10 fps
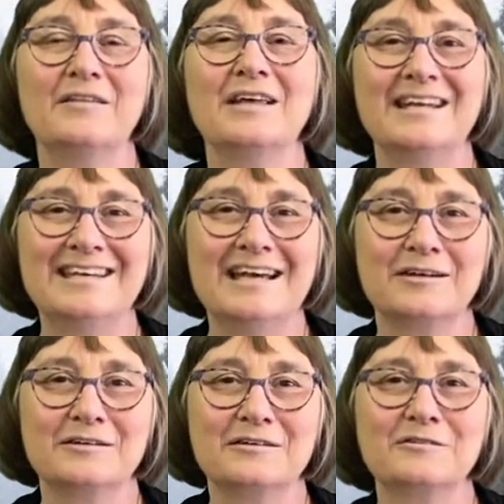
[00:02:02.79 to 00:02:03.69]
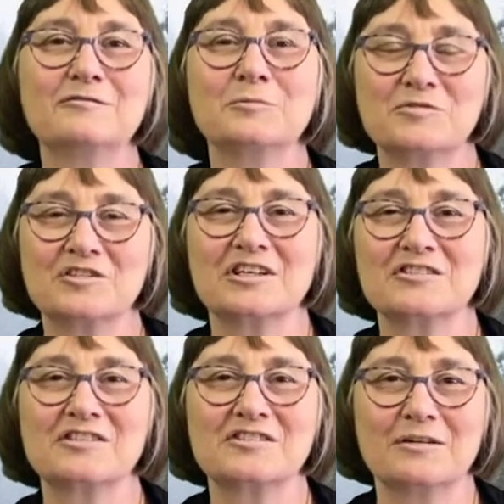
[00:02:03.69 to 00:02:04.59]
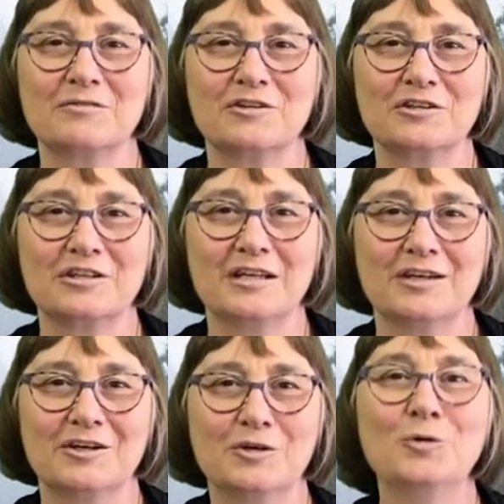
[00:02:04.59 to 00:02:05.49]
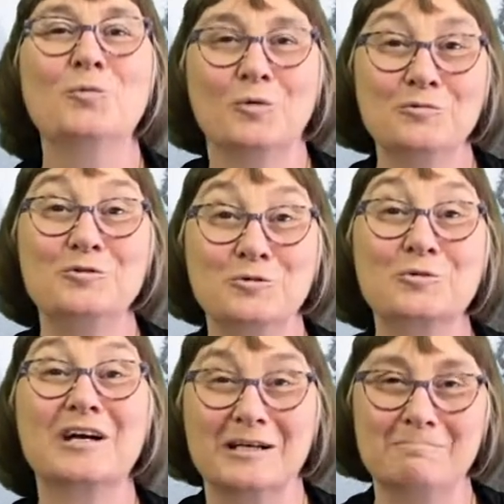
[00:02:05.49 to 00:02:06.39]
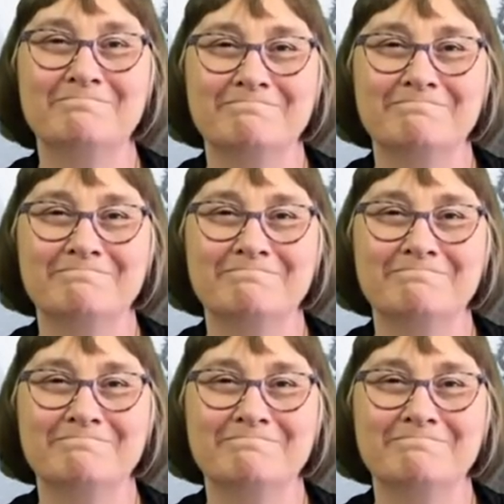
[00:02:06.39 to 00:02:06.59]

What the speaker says: and then again from 6 to 7:30. Won't you come?